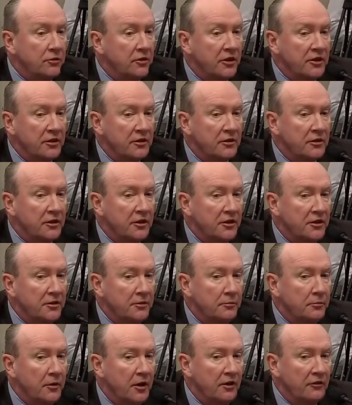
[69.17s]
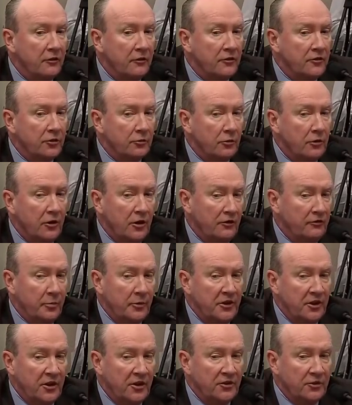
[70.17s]
think the
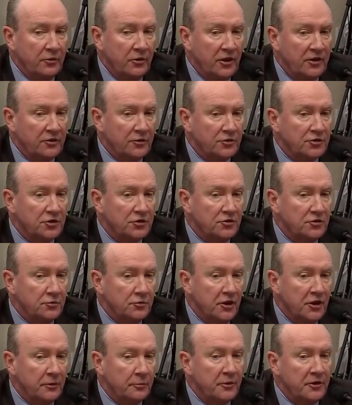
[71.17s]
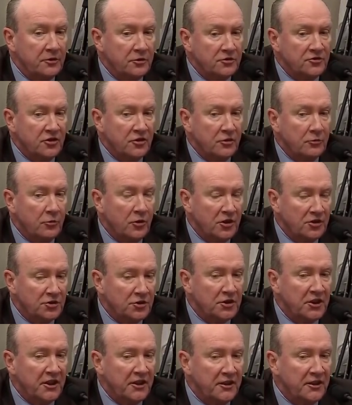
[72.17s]
FBI director should do that because otherwise you
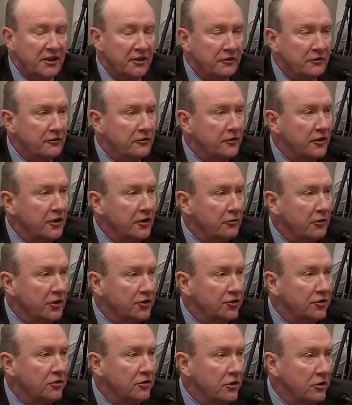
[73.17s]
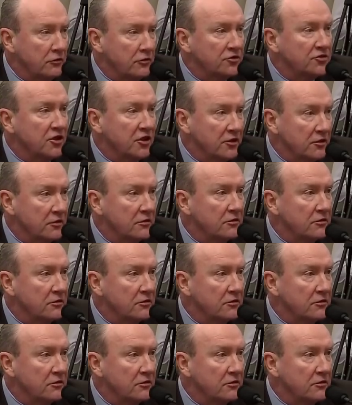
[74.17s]
can't have congressional oversight.